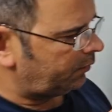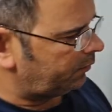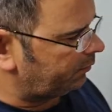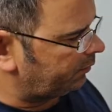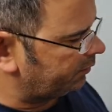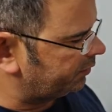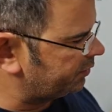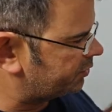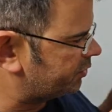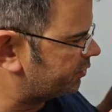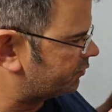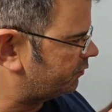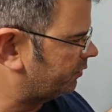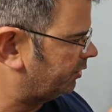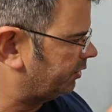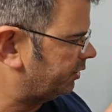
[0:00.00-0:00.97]
But this just
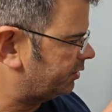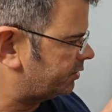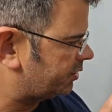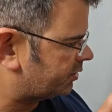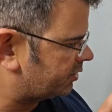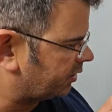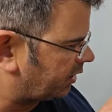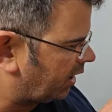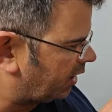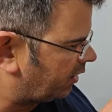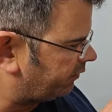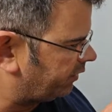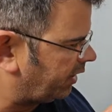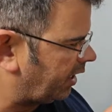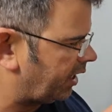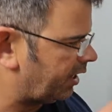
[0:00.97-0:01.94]
really is just to kind of
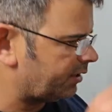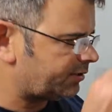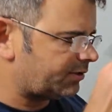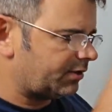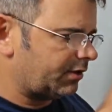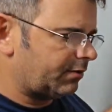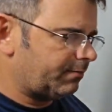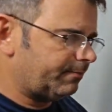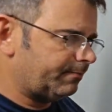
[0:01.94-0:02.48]
enhance the